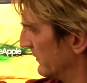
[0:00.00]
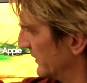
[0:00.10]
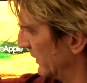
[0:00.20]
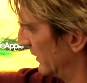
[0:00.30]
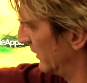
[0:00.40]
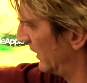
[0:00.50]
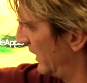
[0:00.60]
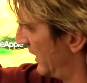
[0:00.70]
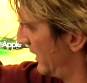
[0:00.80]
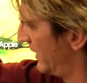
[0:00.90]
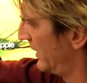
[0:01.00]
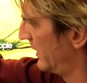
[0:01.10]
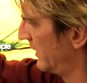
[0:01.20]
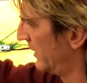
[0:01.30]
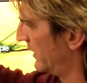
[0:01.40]
comes in a little
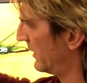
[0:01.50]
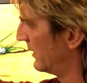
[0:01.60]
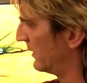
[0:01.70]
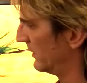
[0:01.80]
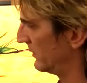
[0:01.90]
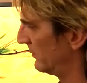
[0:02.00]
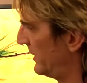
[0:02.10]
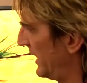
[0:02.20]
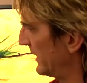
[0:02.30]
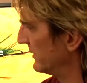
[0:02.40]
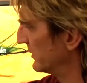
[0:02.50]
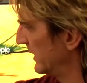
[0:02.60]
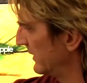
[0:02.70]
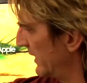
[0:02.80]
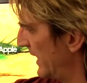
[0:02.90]
package
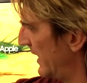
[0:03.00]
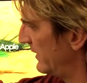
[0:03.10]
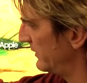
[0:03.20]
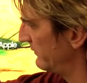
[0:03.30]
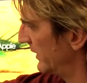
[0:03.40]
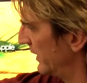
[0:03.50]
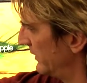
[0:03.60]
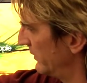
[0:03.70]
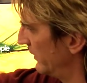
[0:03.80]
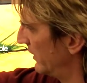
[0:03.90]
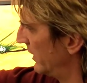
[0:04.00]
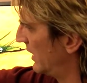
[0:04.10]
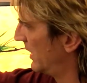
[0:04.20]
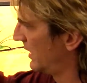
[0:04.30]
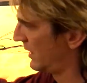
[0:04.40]
like that. You've got your
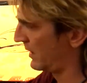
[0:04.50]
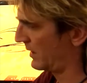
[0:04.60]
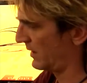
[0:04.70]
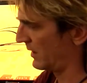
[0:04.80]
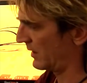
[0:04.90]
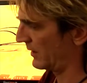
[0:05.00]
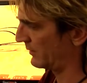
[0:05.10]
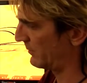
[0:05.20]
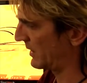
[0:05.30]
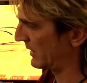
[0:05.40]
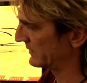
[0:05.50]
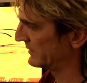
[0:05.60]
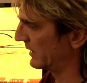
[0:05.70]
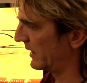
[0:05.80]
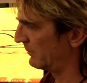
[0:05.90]

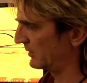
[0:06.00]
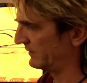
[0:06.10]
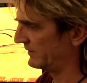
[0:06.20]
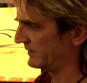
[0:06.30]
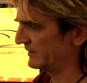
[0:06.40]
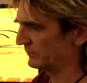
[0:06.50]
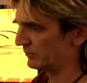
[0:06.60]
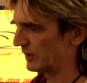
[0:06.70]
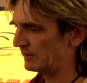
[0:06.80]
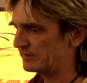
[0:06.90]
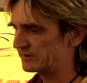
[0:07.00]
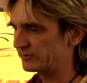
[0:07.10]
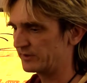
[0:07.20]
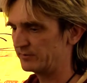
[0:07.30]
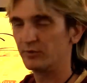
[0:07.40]
OtterBox. I believe that these would probably be
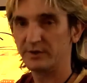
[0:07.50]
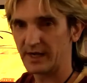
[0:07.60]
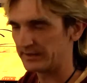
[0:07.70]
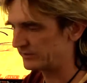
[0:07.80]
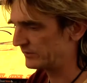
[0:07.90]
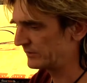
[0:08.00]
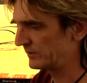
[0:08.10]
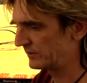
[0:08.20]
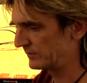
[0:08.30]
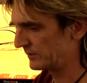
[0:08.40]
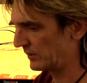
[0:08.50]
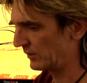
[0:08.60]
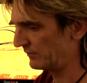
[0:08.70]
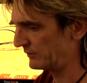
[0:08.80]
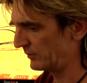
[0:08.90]
screen protectors,
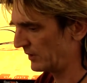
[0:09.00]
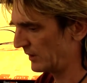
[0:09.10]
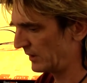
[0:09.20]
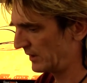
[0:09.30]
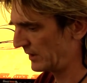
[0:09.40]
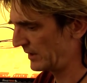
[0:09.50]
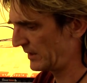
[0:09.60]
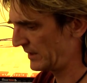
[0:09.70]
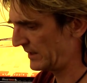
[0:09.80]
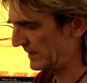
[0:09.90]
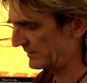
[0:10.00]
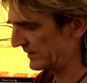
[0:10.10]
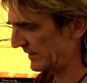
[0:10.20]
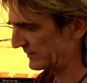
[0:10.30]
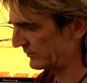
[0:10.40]
so if you are
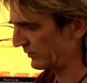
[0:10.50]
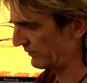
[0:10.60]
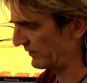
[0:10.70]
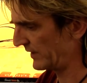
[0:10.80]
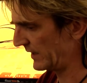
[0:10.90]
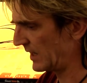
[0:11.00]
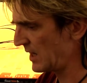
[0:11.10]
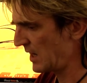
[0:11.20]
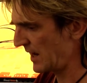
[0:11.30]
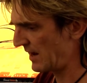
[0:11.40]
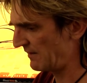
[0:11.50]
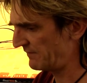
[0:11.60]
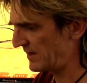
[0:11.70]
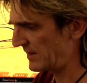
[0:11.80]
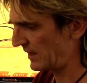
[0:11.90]
into that sort of thing. I
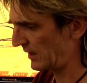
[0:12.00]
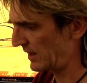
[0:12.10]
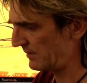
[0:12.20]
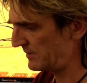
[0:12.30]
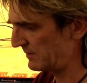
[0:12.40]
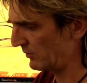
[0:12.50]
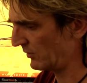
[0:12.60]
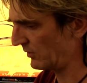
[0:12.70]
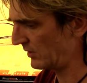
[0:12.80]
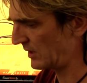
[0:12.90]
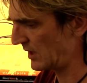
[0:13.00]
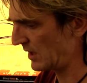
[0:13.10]
find that a lot of people